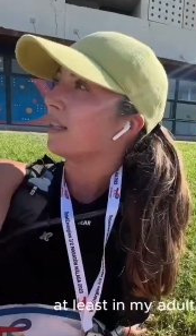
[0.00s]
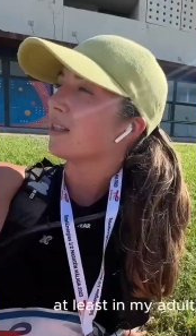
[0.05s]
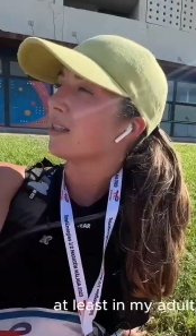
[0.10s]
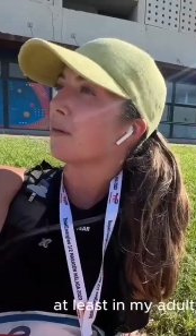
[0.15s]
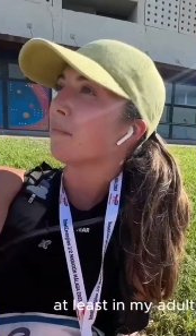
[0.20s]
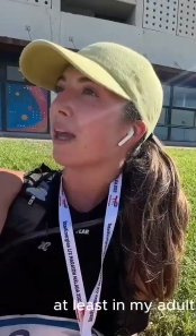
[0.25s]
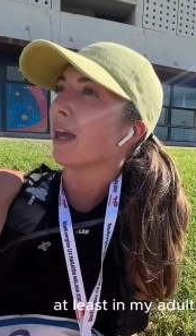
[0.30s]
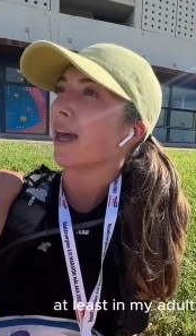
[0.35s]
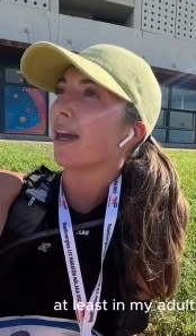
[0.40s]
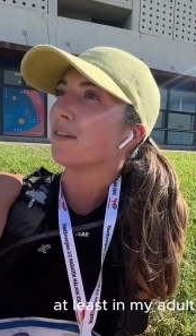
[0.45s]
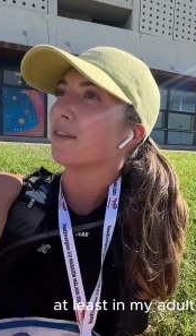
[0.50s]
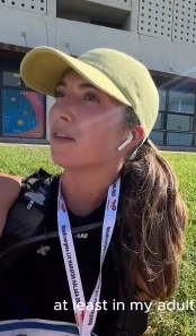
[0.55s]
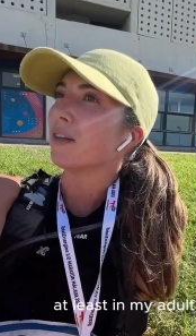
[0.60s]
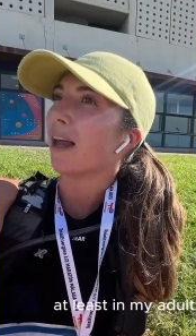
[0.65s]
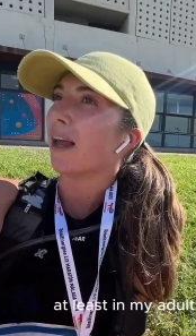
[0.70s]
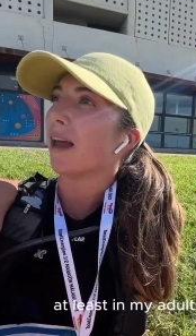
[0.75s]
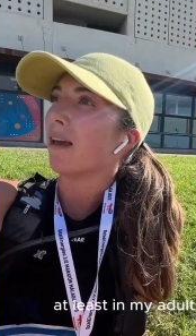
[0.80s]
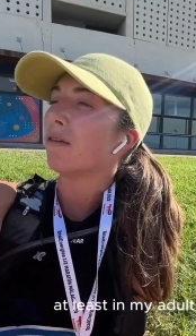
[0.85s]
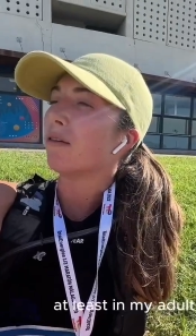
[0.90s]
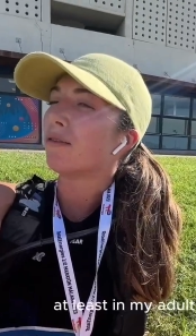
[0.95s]
in my adult
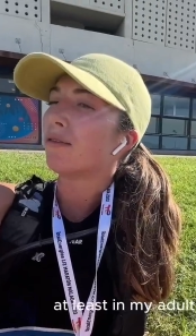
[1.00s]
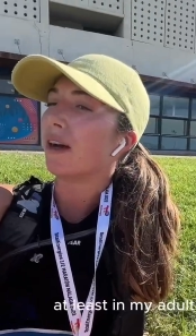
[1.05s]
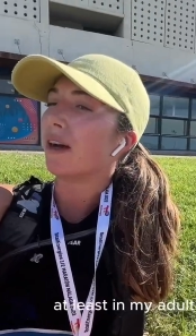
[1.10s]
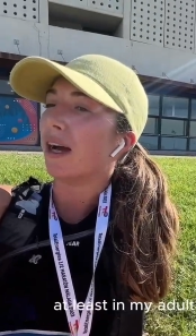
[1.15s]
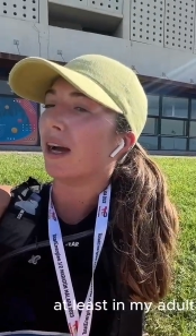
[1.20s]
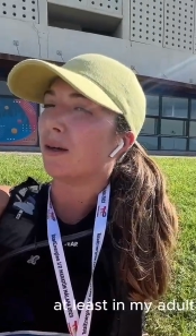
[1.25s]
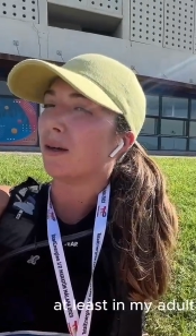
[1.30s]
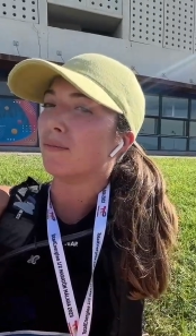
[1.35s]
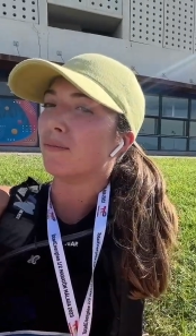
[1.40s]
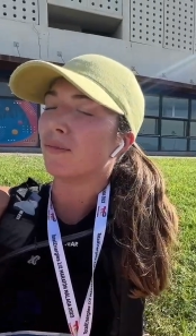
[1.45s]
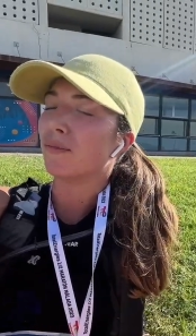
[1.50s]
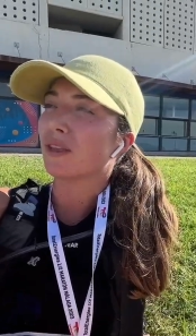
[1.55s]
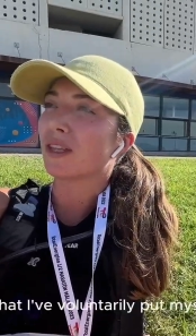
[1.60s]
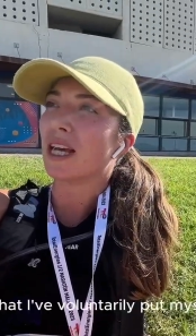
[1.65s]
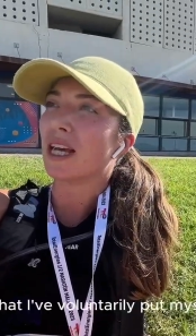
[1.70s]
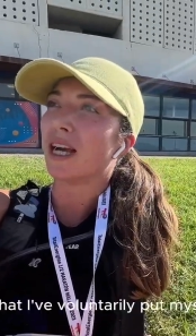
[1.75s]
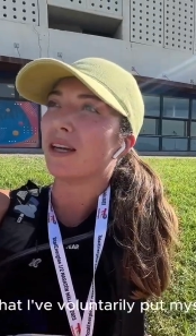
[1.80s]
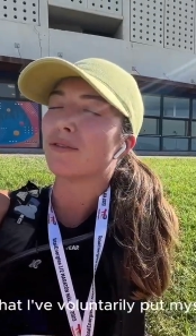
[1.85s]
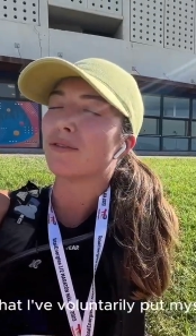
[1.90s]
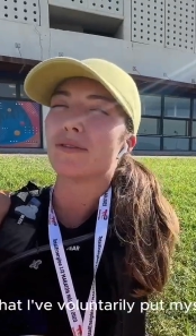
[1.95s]
life, that
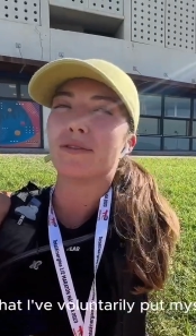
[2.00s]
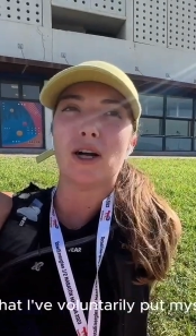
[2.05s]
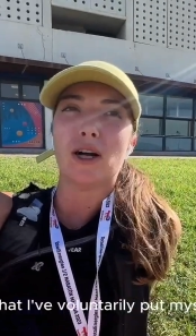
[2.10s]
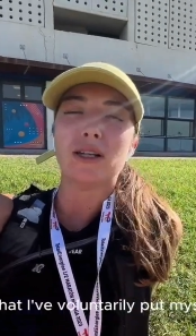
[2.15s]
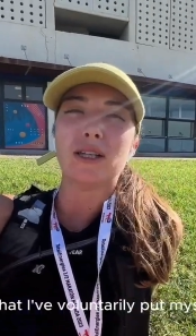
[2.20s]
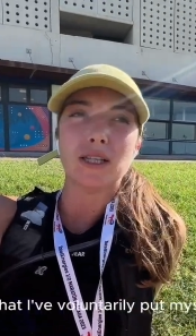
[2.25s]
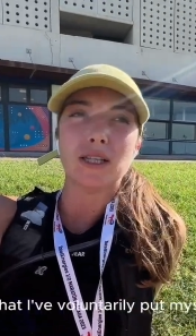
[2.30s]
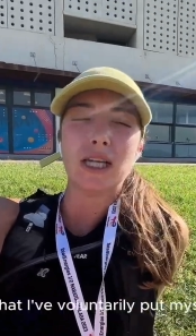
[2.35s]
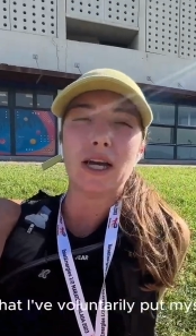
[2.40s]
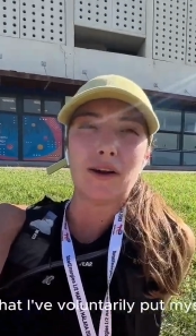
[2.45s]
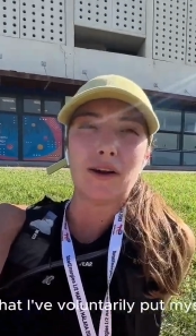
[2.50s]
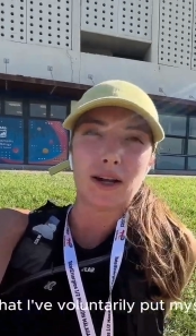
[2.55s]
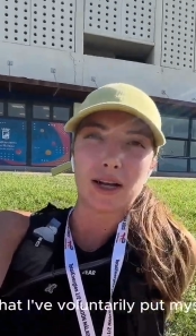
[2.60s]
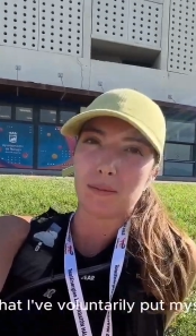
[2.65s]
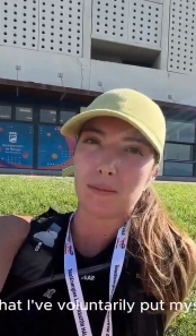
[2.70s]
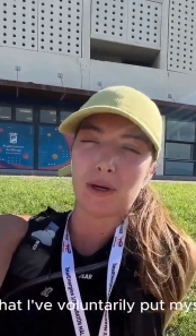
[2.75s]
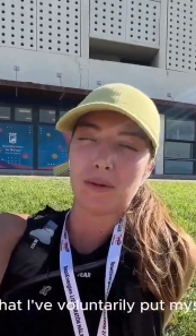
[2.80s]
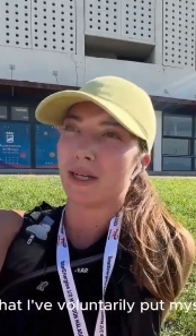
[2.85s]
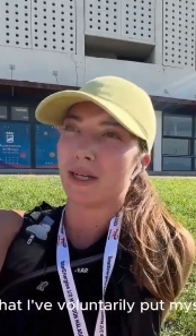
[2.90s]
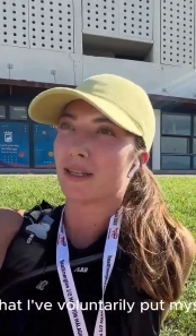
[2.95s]
I've voluntarily
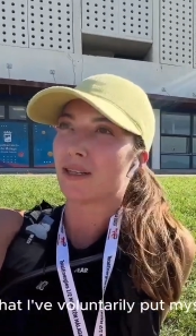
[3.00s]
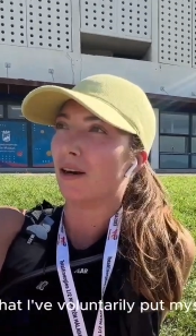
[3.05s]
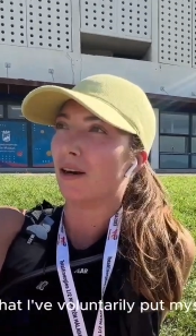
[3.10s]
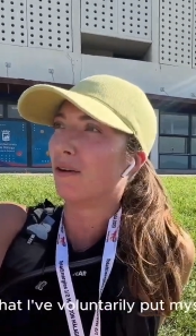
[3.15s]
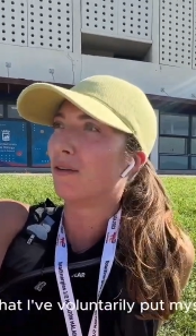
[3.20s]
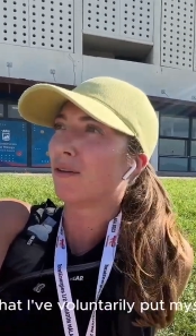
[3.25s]
put myself